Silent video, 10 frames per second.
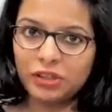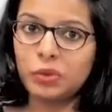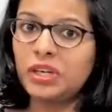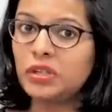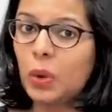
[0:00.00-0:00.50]

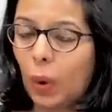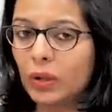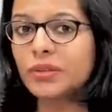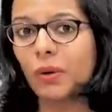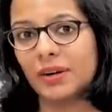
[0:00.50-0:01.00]
you need to
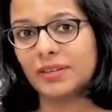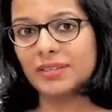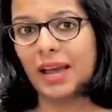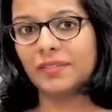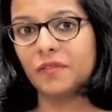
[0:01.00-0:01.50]
also
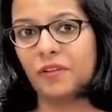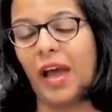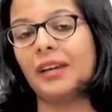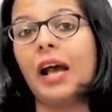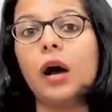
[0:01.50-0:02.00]
understand the
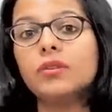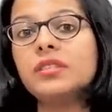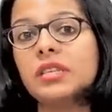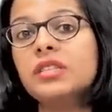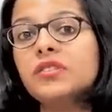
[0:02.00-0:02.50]
fact how
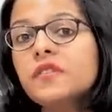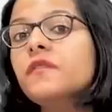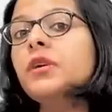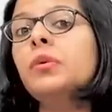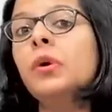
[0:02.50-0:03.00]
this
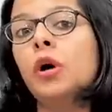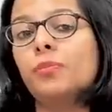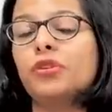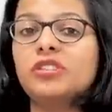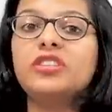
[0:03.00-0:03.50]
interview
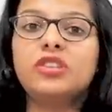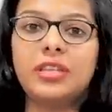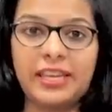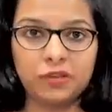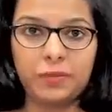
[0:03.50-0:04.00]
procedure
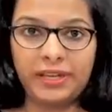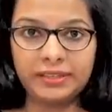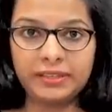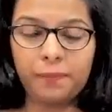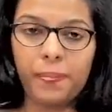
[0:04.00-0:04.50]
takes
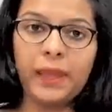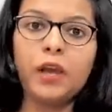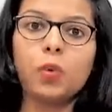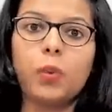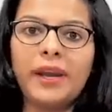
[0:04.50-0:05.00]
place.
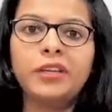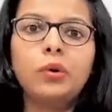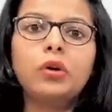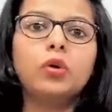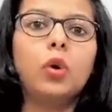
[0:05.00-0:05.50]
When
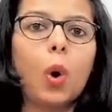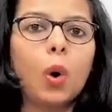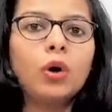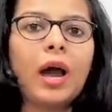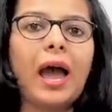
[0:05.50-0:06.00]
you
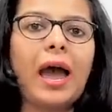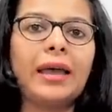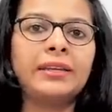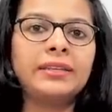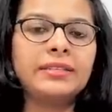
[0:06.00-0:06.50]
go
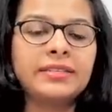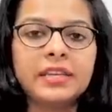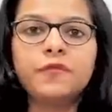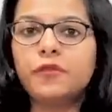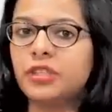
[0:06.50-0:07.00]
and
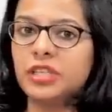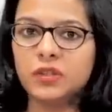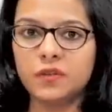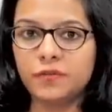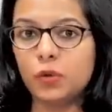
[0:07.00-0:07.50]
sit for the
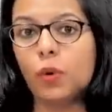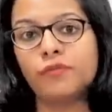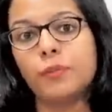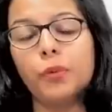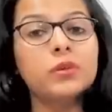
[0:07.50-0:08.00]
interview
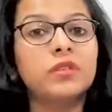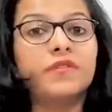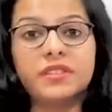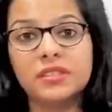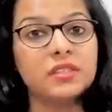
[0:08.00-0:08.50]
of the post
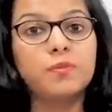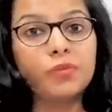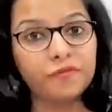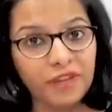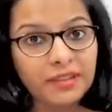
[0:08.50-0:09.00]
of assistant
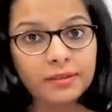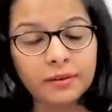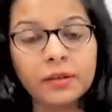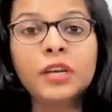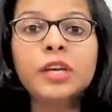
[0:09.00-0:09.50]

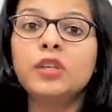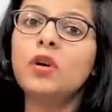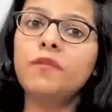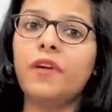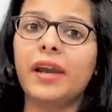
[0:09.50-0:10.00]
professor,
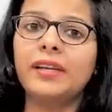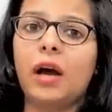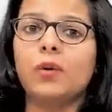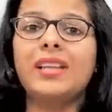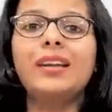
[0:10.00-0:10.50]
you'll find
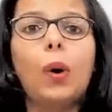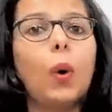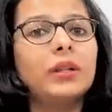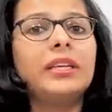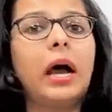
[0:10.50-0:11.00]
out that
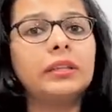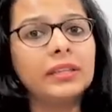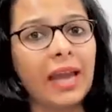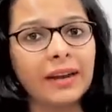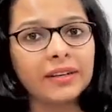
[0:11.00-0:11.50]
all the
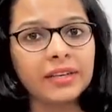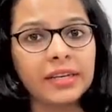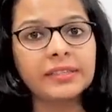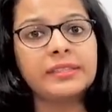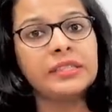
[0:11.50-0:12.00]
other
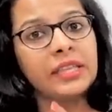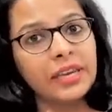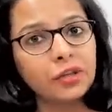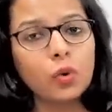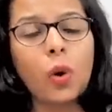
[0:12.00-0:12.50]
candidates,
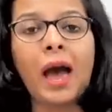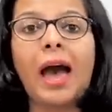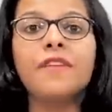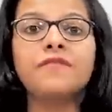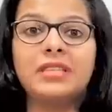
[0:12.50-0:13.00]
they too
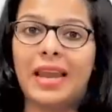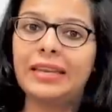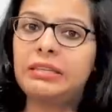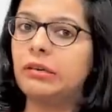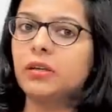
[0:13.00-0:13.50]
have
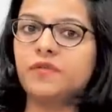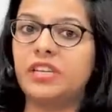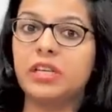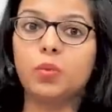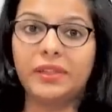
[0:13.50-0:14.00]
NET
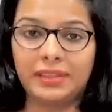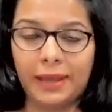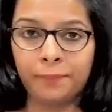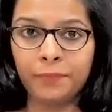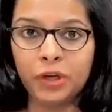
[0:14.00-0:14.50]
certificate with
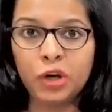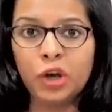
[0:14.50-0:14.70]
them.